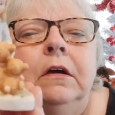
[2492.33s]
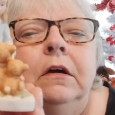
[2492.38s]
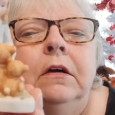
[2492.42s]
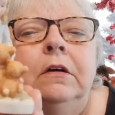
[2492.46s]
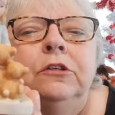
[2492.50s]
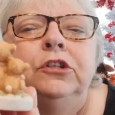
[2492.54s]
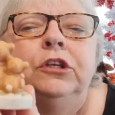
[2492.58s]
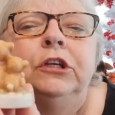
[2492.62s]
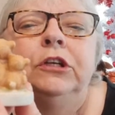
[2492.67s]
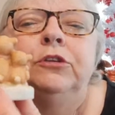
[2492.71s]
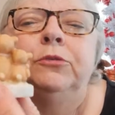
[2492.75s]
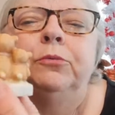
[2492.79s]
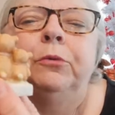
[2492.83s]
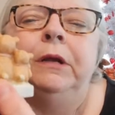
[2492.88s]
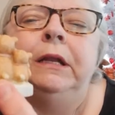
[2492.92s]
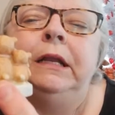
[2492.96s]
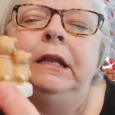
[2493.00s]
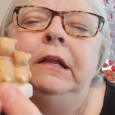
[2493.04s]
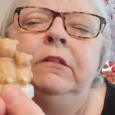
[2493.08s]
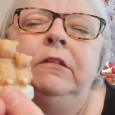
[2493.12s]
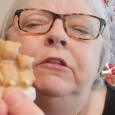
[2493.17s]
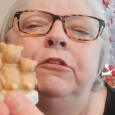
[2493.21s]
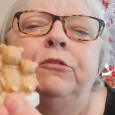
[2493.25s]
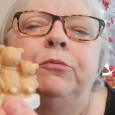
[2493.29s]
She's
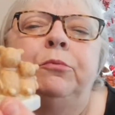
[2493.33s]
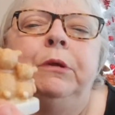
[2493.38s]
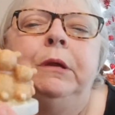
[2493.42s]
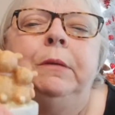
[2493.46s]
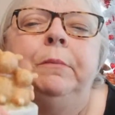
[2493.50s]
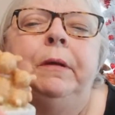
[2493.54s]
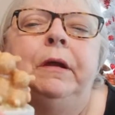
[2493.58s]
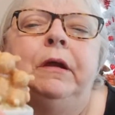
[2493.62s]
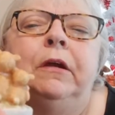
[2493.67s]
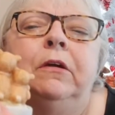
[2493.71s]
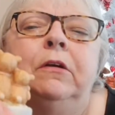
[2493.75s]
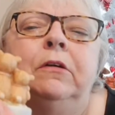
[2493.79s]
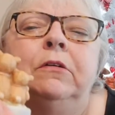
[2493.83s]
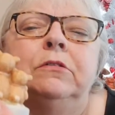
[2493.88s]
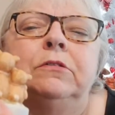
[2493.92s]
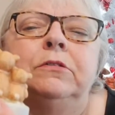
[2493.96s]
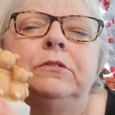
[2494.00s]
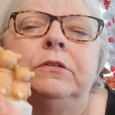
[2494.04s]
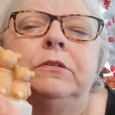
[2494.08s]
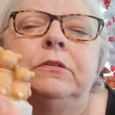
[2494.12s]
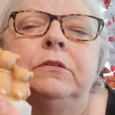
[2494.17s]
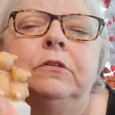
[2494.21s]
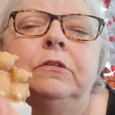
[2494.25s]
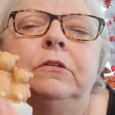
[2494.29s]
reading the three
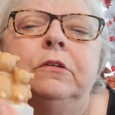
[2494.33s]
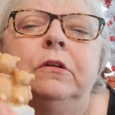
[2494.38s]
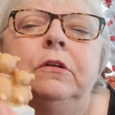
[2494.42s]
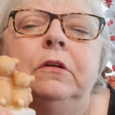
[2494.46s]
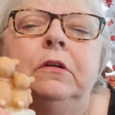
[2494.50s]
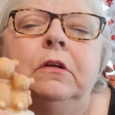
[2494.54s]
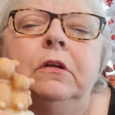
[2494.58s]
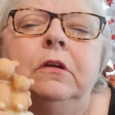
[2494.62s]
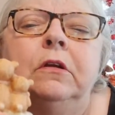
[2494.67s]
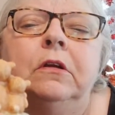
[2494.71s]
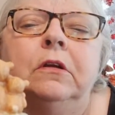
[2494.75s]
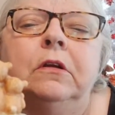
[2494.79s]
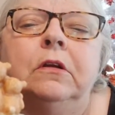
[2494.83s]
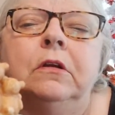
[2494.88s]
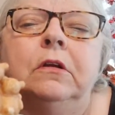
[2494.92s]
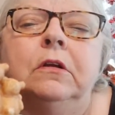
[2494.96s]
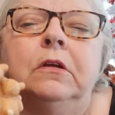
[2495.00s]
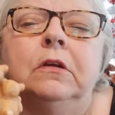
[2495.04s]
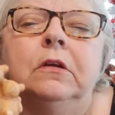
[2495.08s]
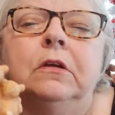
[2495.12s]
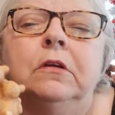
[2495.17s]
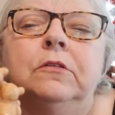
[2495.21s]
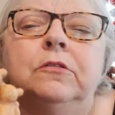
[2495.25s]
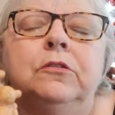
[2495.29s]
bears
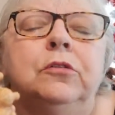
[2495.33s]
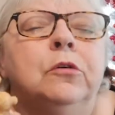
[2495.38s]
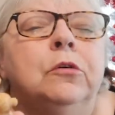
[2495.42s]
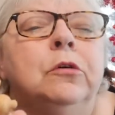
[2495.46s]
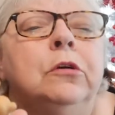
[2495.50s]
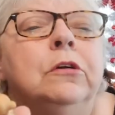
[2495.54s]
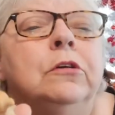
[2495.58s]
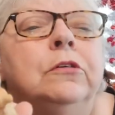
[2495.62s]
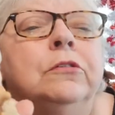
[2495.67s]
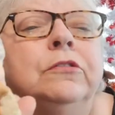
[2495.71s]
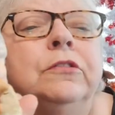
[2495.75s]
to her